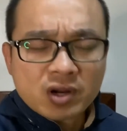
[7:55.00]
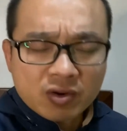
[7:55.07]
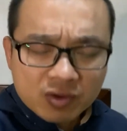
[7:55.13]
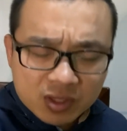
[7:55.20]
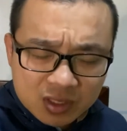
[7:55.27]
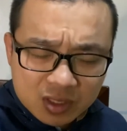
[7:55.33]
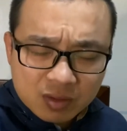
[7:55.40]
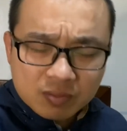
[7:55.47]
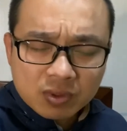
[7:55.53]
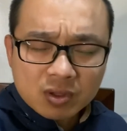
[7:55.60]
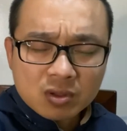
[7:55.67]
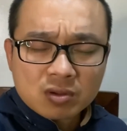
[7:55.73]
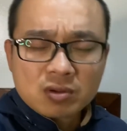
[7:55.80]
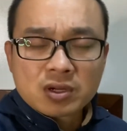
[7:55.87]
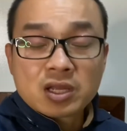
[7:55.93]

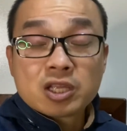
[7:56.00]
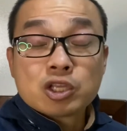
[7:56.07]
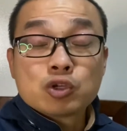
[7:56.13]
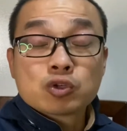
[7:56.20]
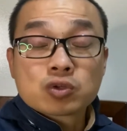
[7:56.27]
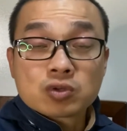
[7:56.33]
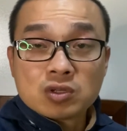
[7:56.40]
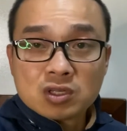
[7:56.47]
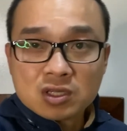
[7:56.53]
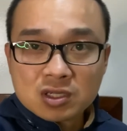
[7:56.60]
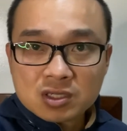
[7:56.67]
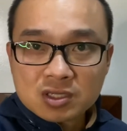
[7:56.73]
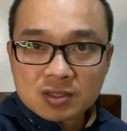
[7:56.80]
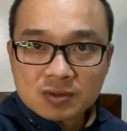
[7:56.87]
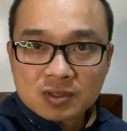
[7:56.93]
simple, and you should learn
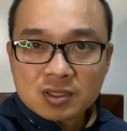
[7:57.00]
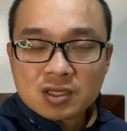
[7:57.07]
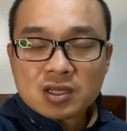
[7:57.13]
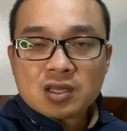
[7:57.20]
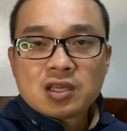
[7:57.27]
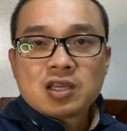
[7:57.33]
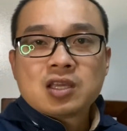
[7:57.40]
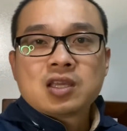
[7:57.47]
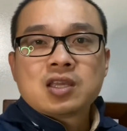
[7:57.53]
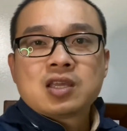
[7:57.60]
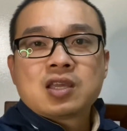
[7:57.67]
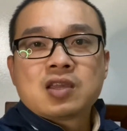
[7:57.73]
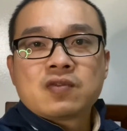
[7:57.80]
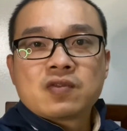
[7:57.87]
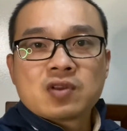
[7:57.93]
it.
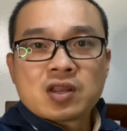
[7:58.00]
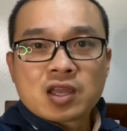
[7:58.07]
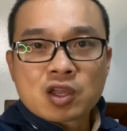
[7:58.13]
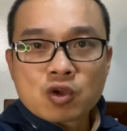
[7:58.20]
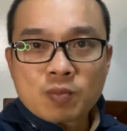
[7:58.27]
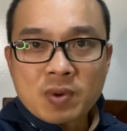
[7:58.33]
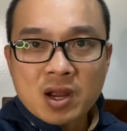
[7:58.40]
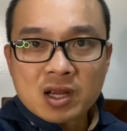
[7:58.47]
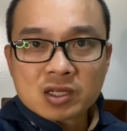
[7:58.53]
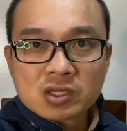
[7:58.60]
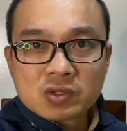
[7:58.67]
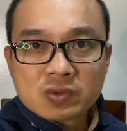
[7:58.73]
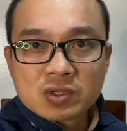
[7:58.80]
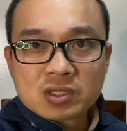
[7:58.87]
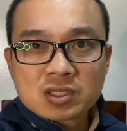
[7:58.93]
If you're an
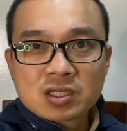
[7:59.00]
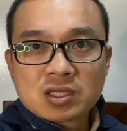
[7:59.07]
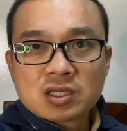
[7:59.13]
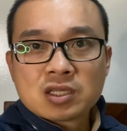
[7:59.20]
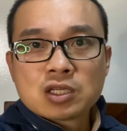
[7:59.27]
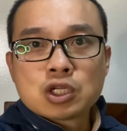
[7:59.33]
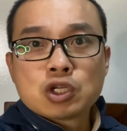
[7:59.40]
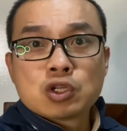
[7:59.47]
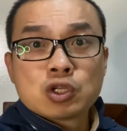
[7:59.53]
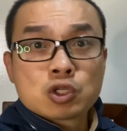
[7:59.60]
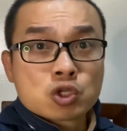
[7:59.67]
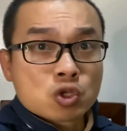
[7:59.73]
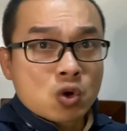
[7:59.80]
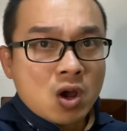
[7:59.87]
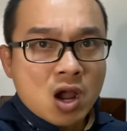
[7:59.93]
acupuncturist, you need to know how